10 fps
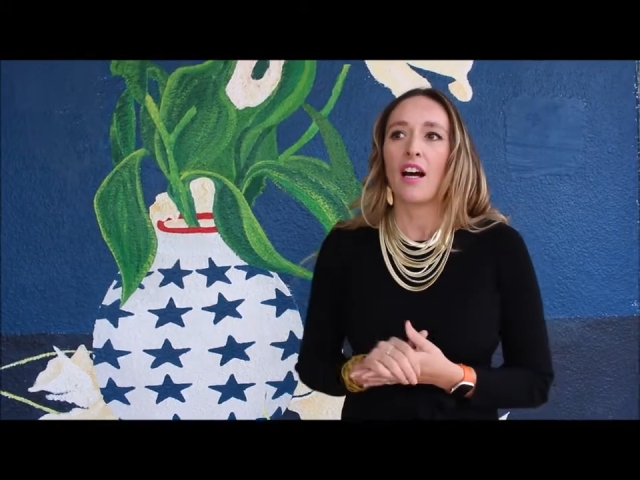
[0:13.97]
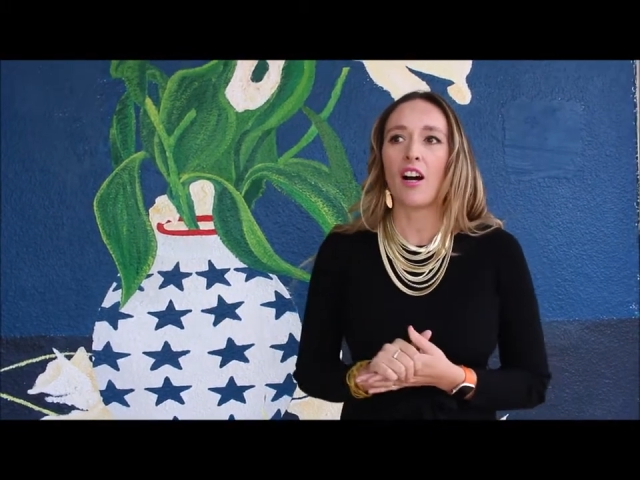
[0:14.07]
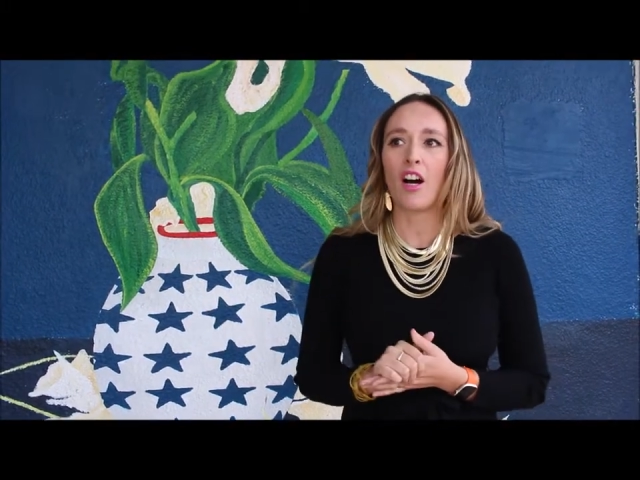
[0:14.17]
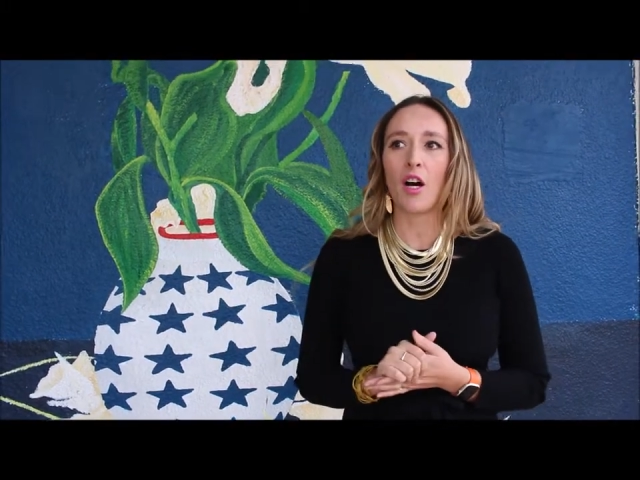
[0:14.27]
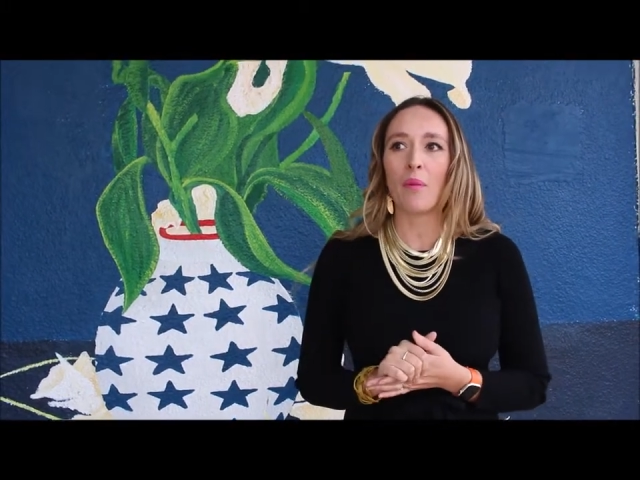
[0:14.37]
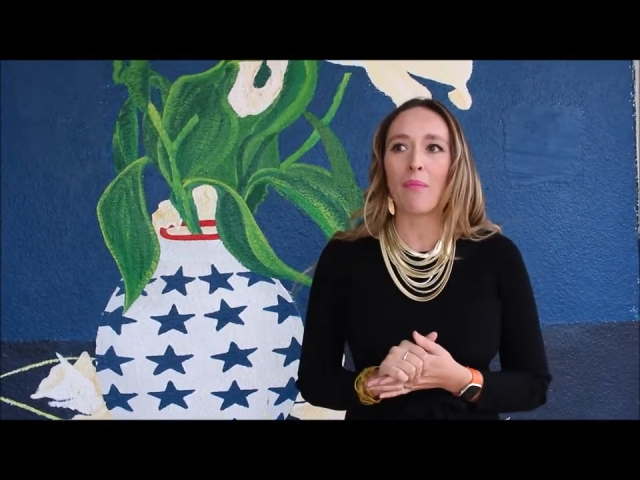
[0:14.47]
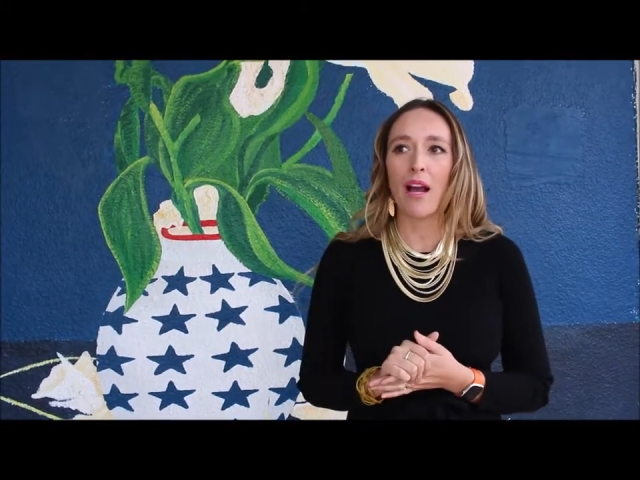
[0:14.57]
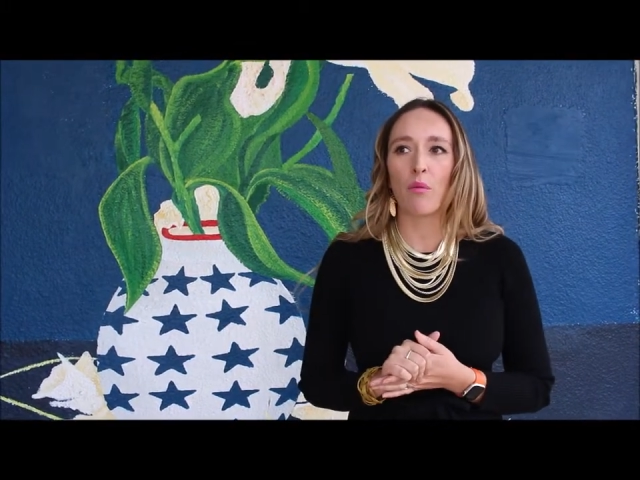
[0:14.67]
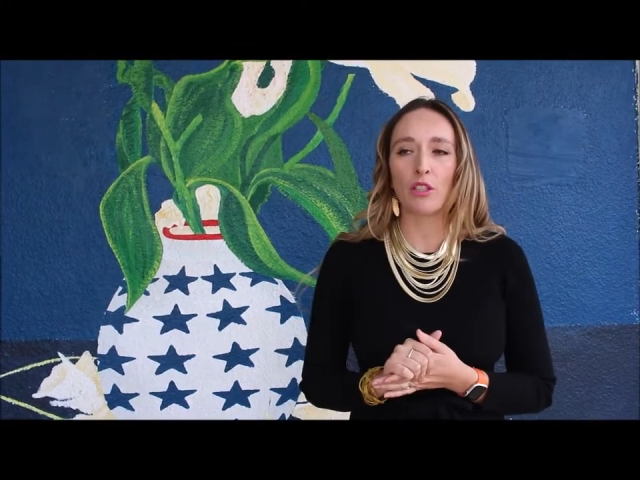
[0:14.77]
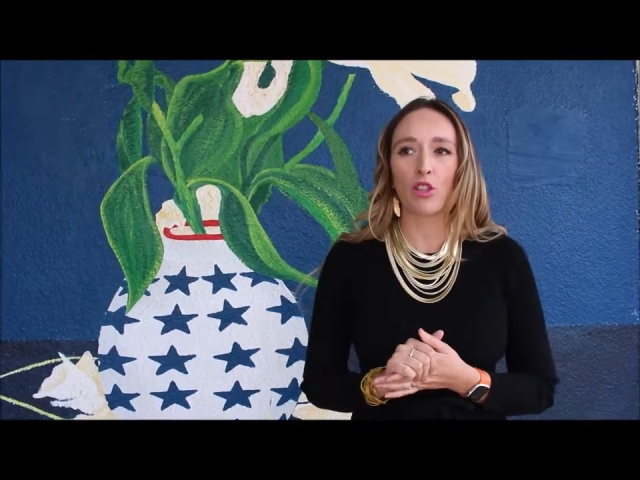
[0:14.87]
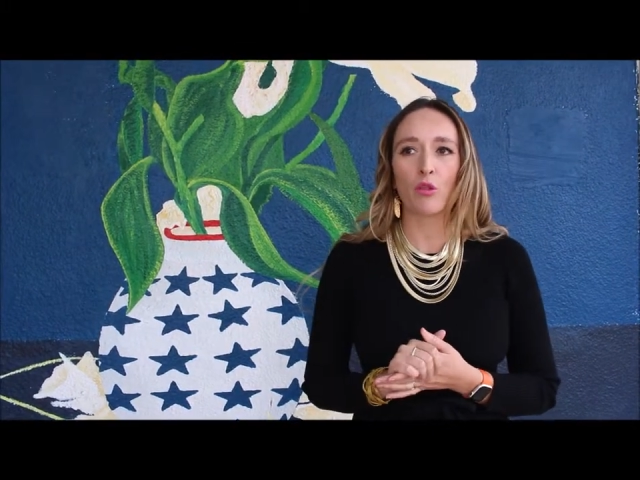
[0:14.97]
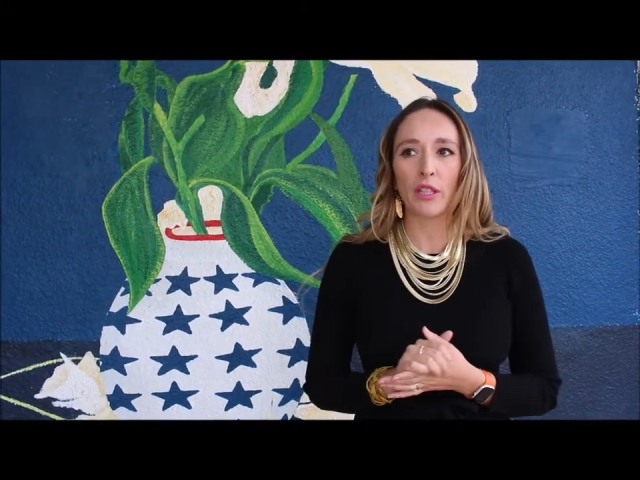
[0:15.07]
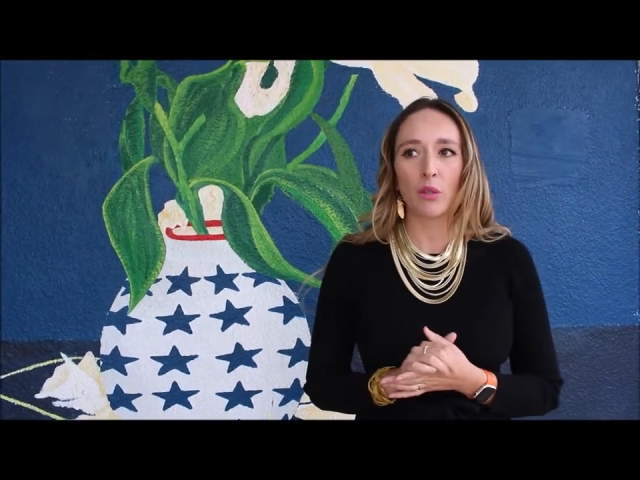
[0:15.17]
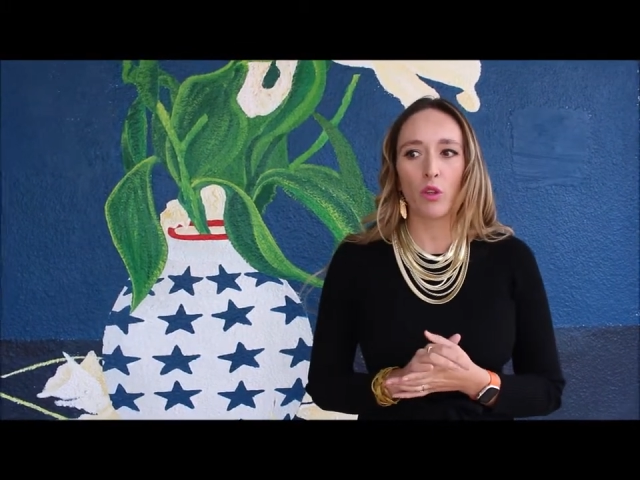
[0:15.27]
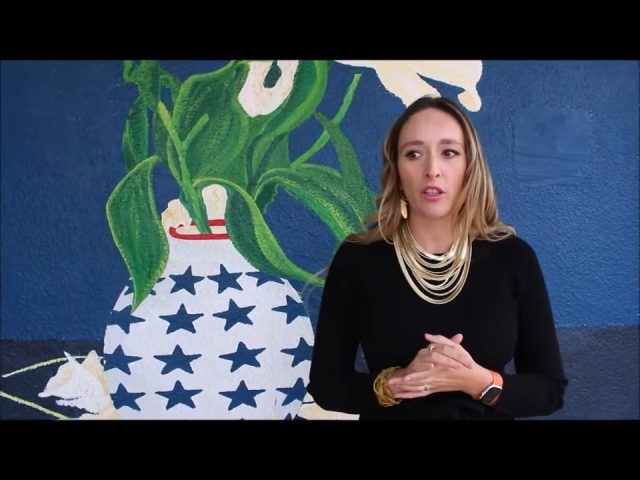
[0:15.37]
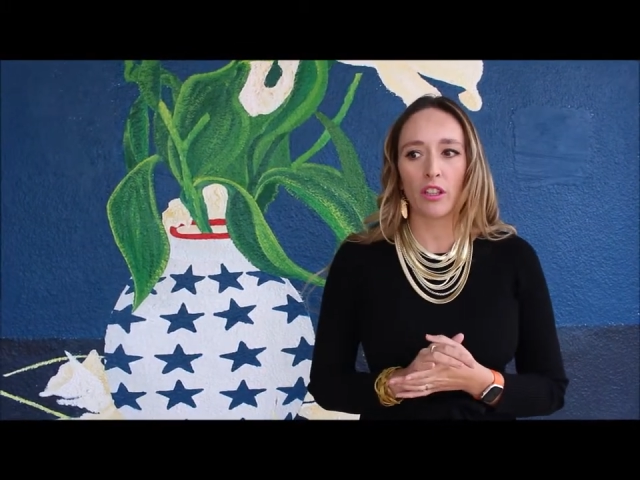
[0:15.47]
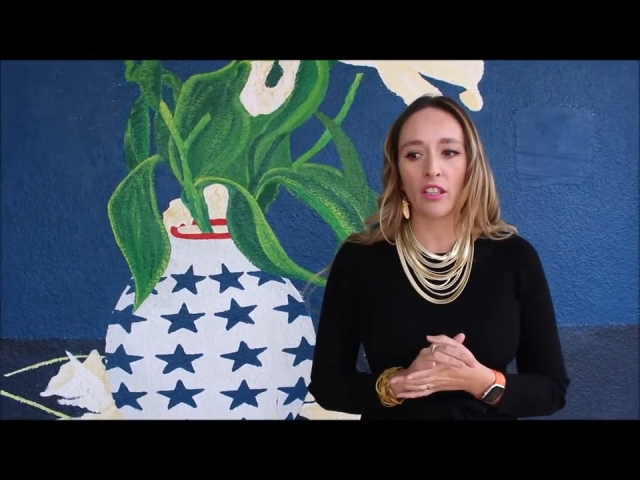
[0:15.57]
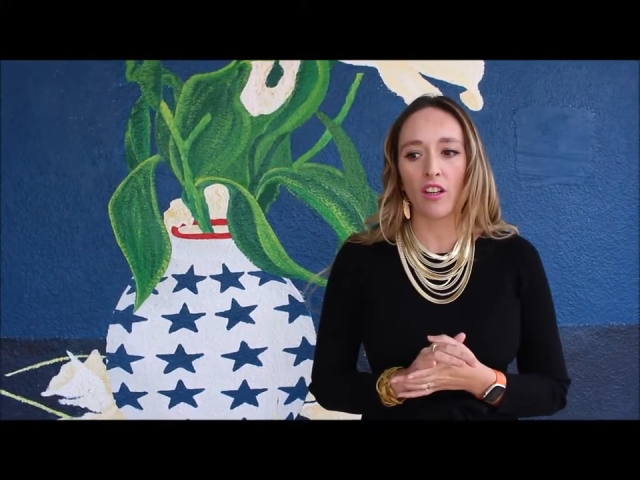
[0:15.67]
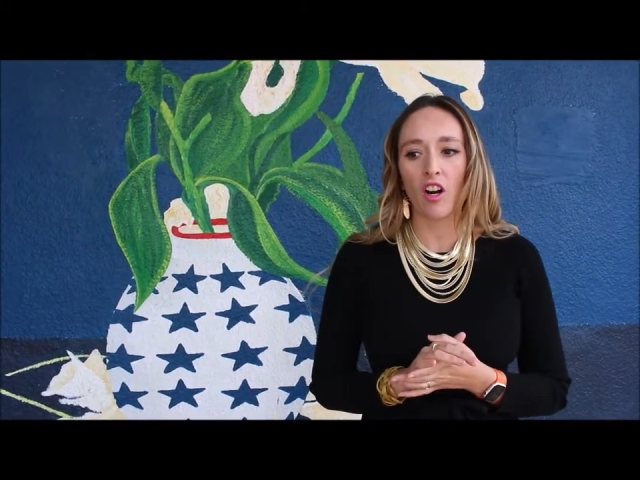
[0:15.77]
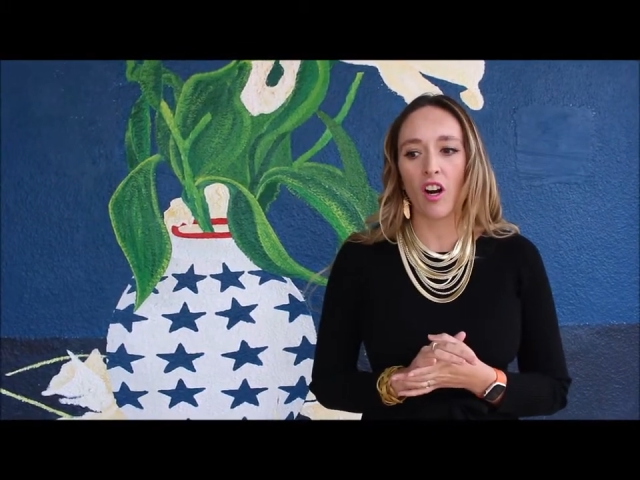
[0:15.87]
I was already
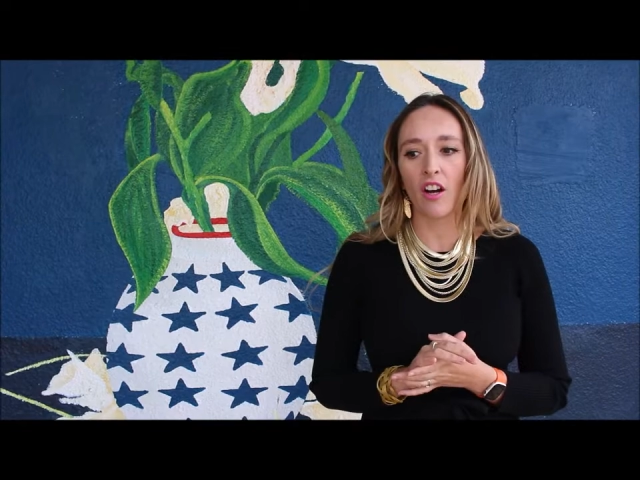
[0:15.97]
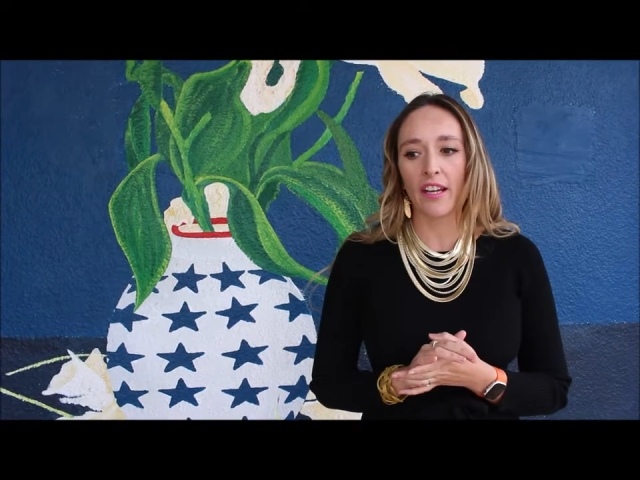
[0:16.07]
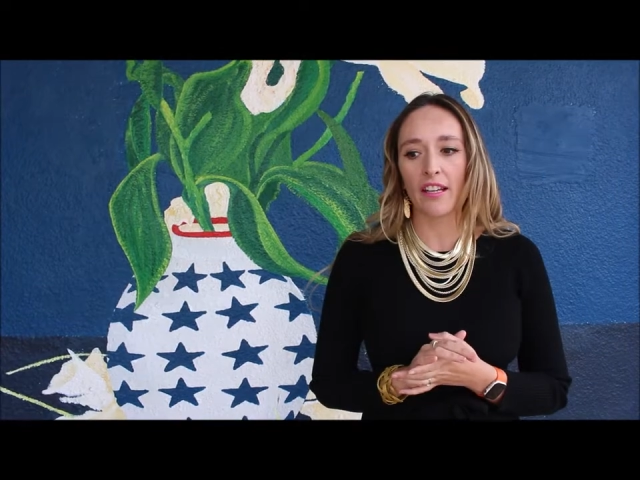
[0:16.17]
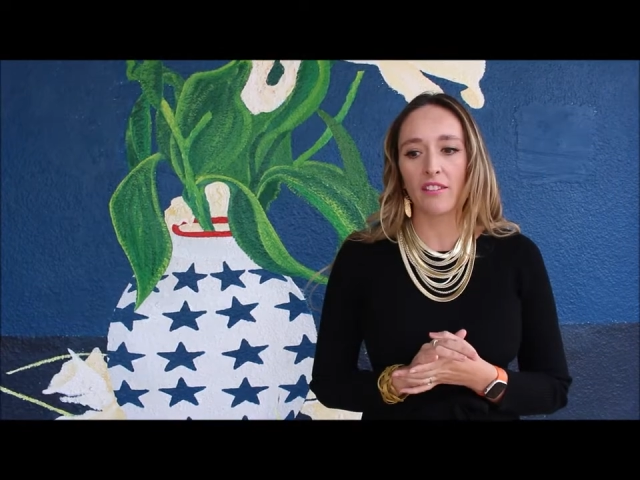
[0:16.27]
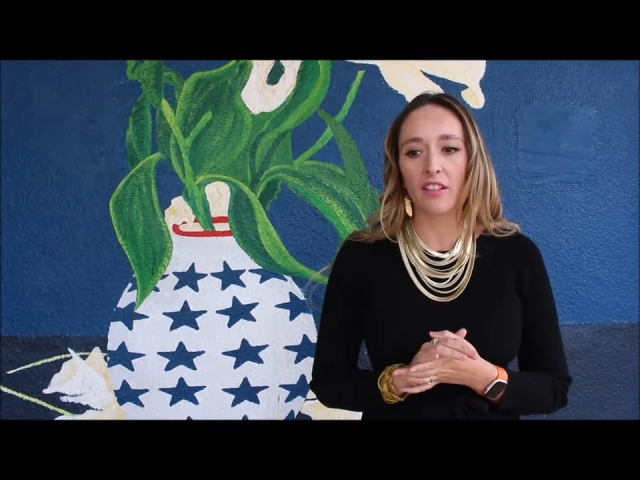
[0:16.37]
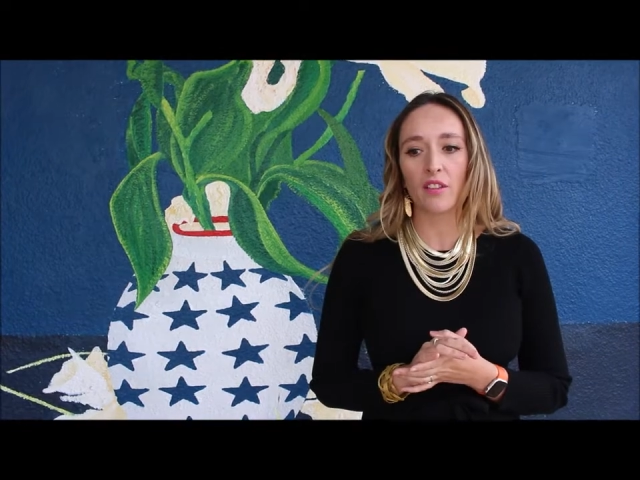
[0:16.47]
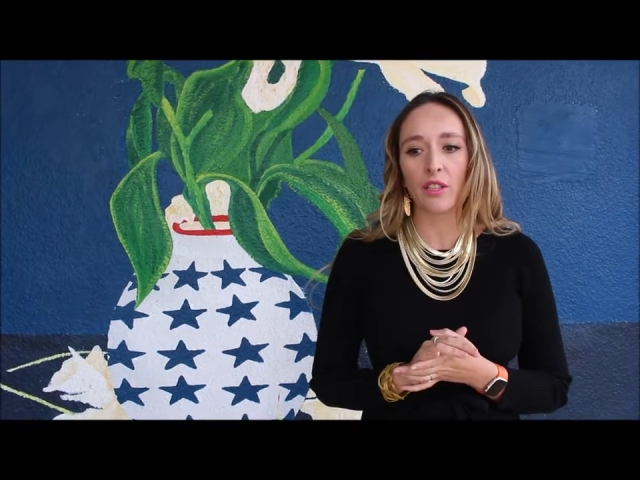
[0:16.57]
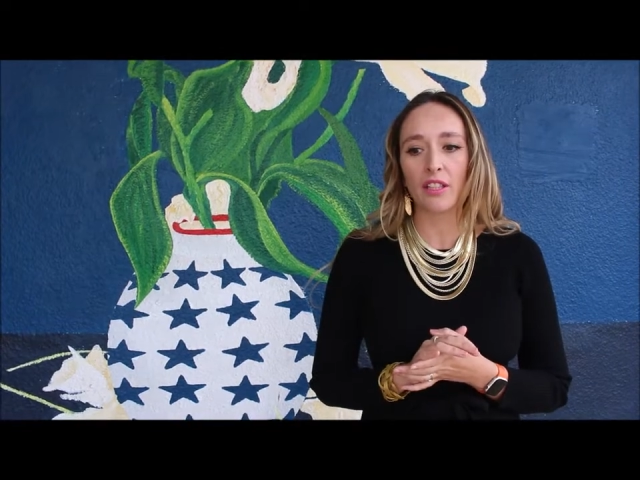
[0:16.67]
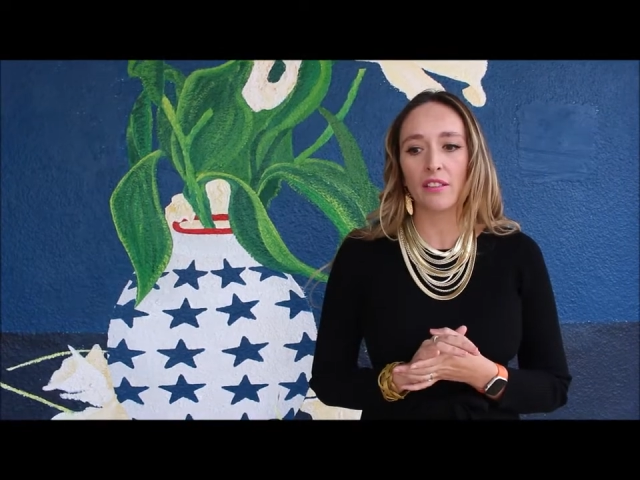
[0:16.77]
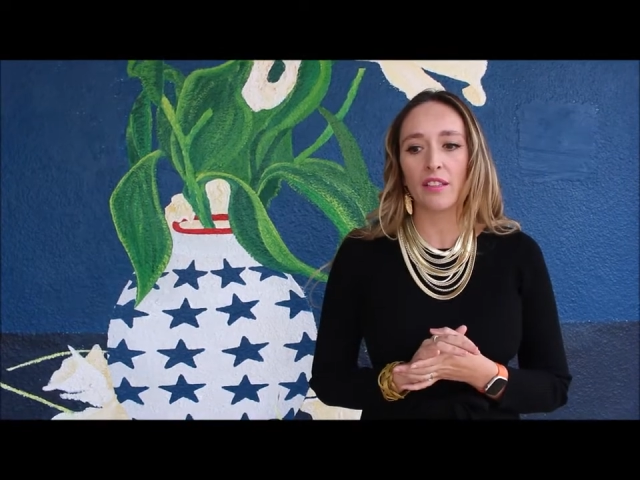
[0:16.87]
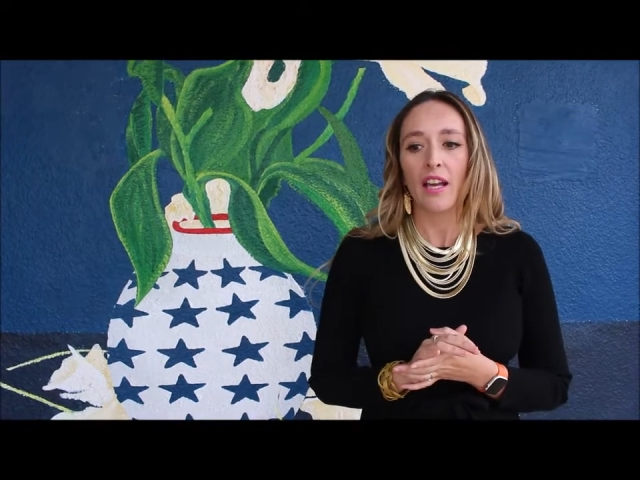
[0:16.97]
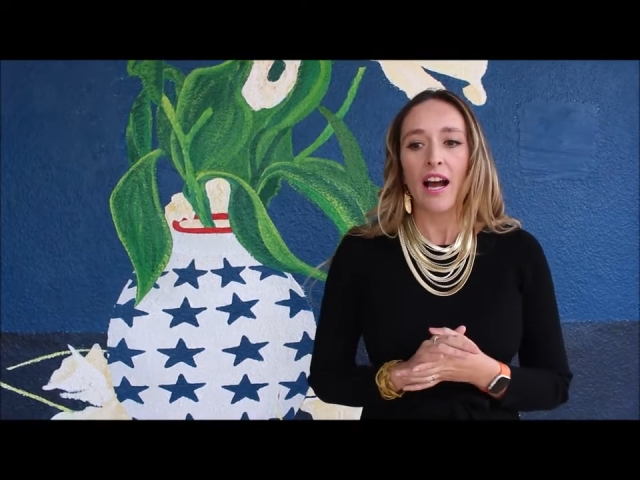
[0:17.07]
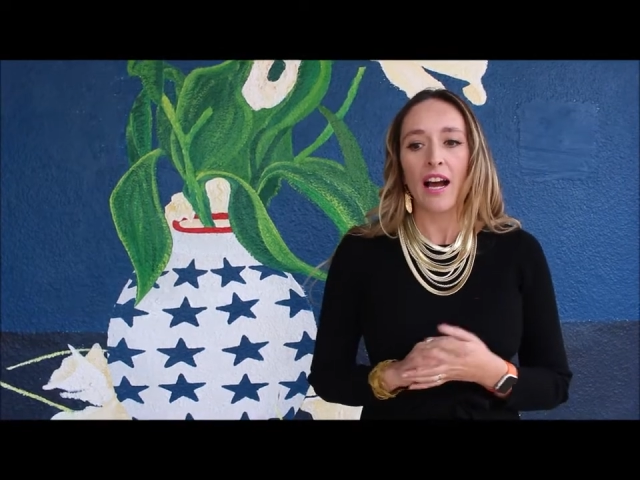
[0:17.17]
working on a series,